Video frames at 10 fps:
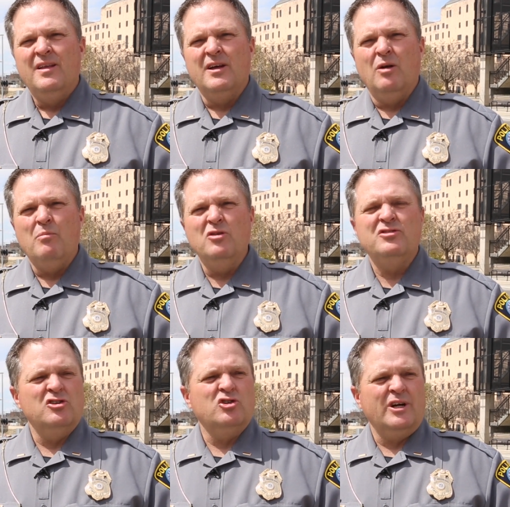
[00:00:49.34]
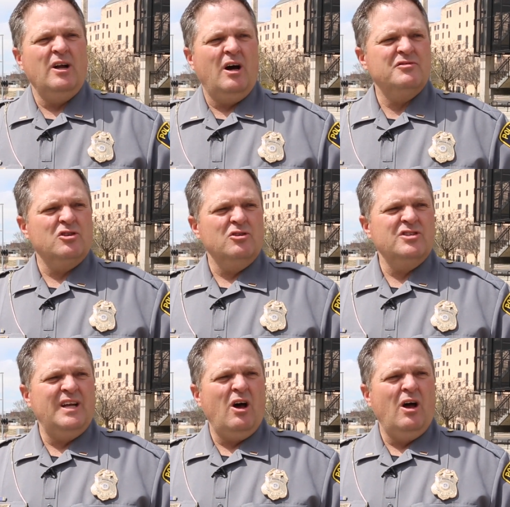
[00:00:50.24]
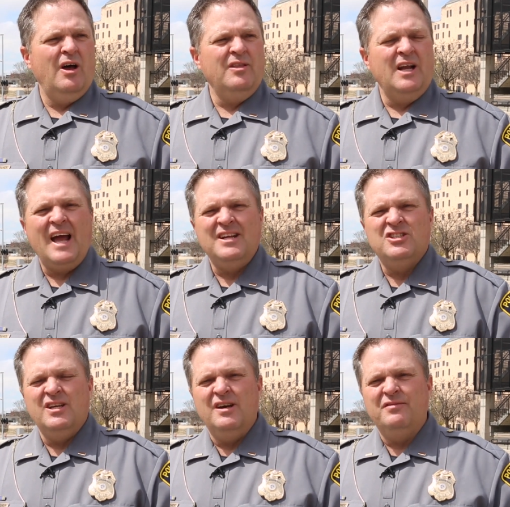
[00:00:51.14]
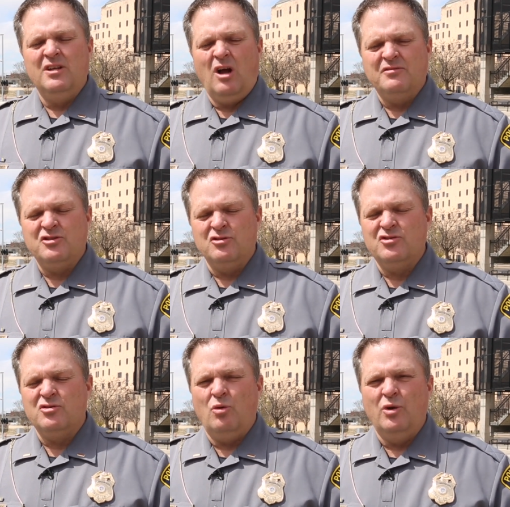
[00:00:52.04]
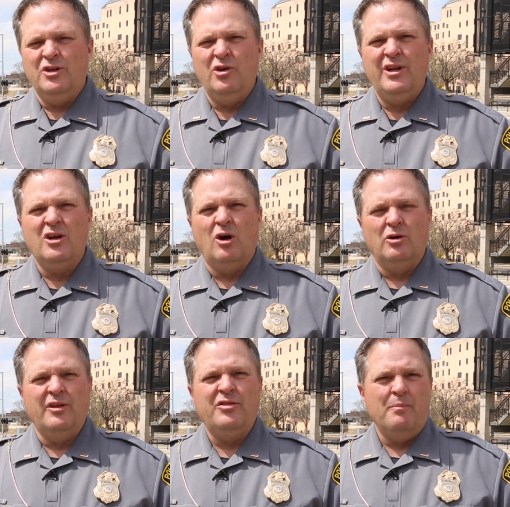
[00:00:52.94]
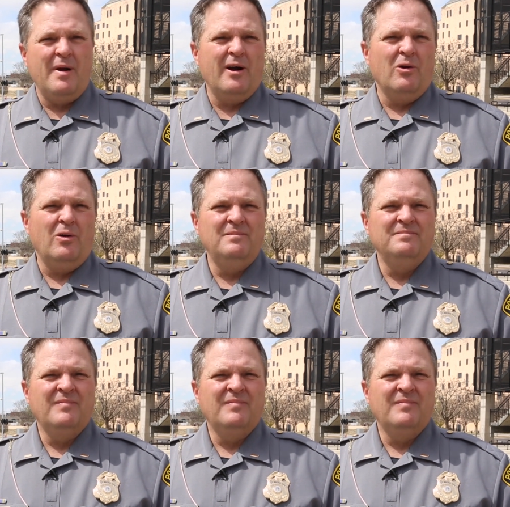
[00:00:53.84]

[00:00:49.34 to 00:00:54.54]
that most of the street officers and the night shift and officers on duty called it the Barrel.